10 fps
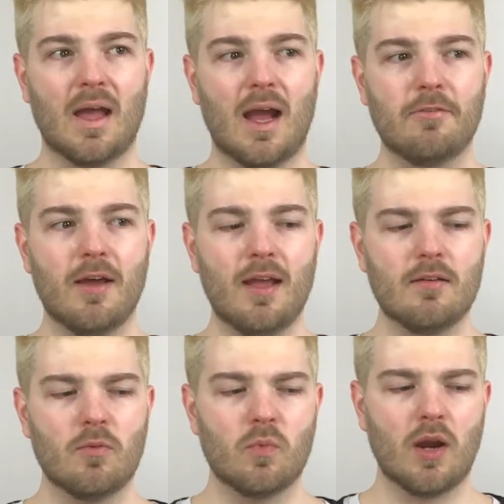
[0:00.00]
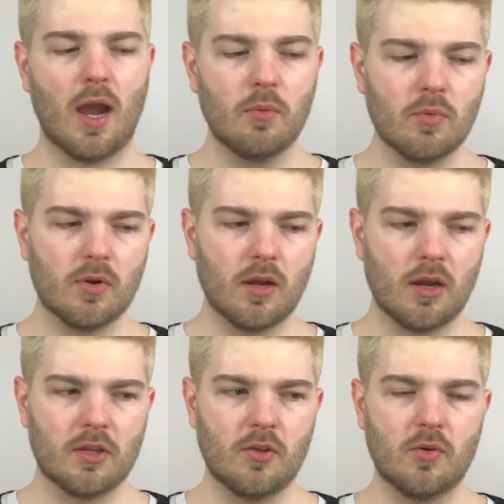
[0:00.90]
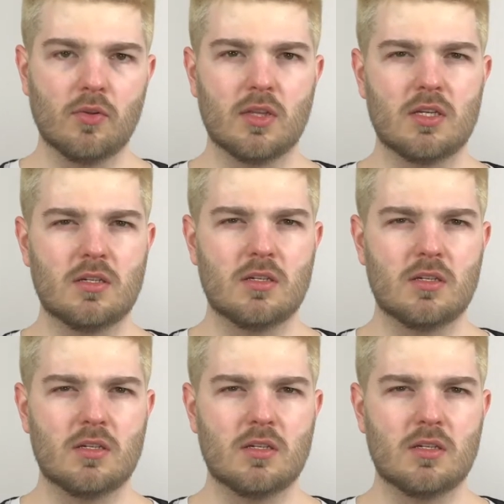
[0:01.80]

I've had what I would want to argue the